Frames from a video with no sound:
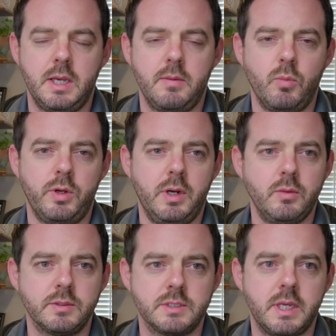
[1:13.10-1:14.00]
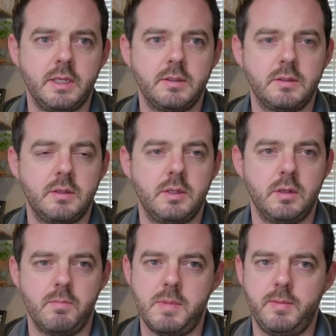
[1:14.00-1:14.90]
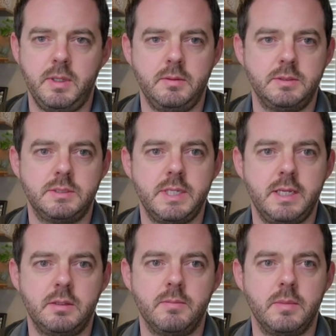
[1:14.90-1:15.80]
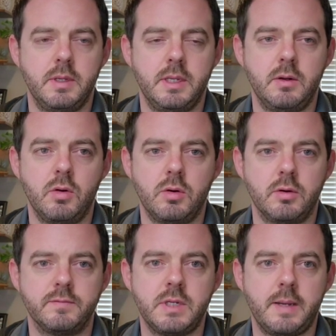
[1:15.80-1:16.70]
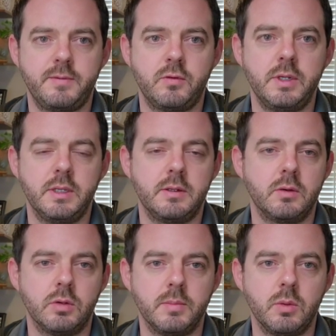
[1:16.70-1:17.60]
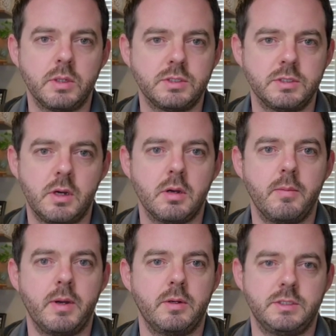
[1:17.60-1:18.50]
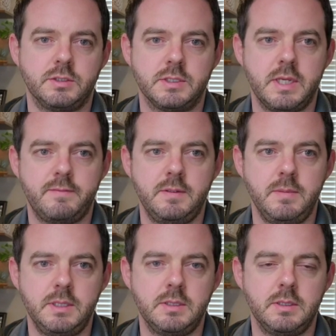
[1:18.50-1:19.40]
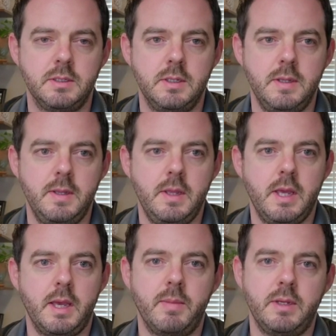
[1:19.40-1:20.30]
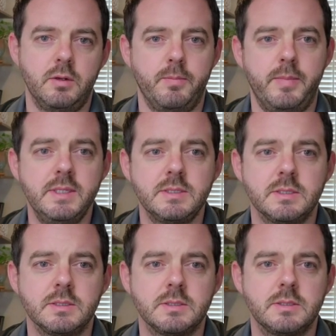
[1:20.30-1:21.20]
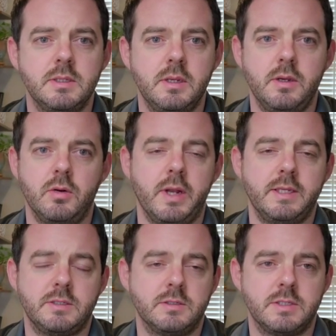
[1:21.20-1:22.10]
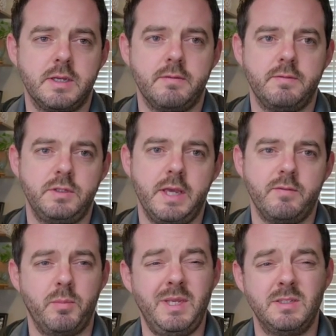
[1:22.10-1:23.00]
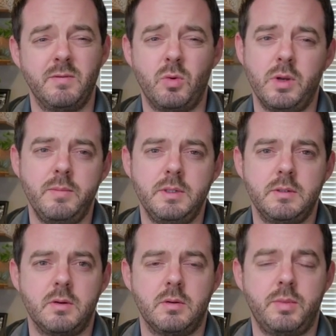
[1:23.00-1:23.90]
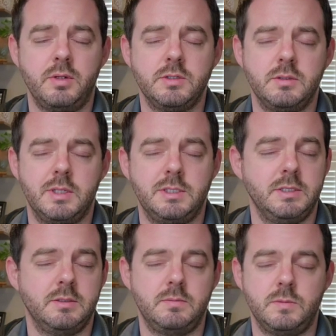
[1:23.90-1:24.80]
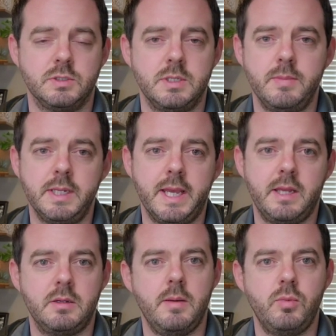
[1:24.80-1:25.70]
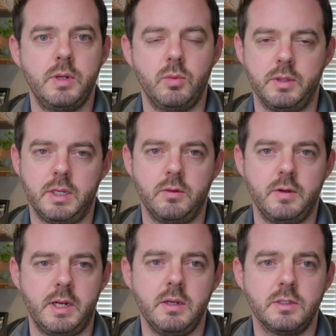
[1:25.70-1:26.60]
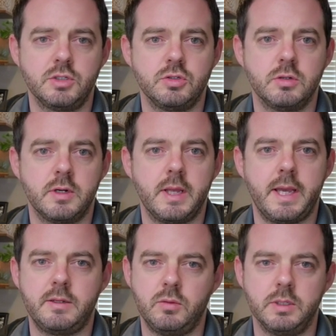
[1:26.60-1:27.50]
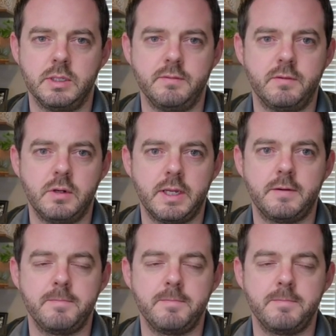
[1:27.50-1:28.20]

When you're out on site, maybe take them in an order of top 3, and they're going to be what you talk about at your safety meeting. In your business, you're going to ask yourself, do you have a piece of equipment or a person that you just simply can't operate without, and are you insured adequately for that?